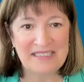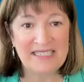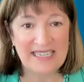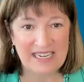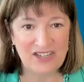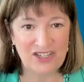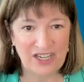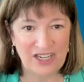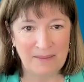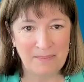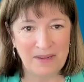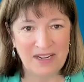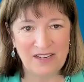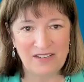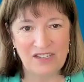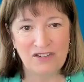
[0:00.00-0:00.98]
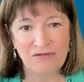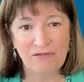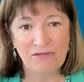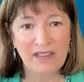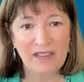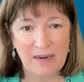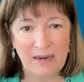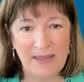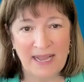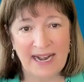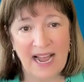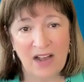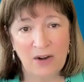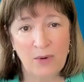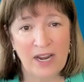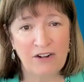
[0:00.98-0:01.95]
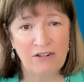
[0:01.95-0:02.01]
teaching because it's really about
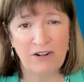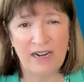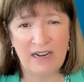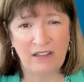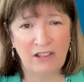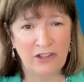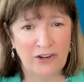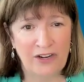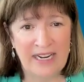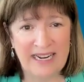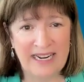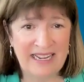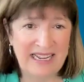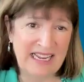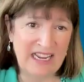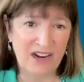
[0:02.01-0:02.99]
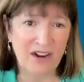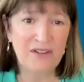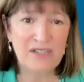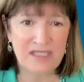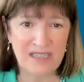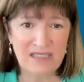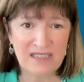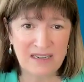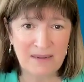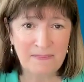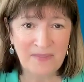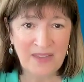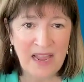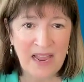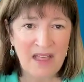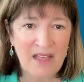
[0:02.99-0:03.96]
how do I create a learning ecosystem.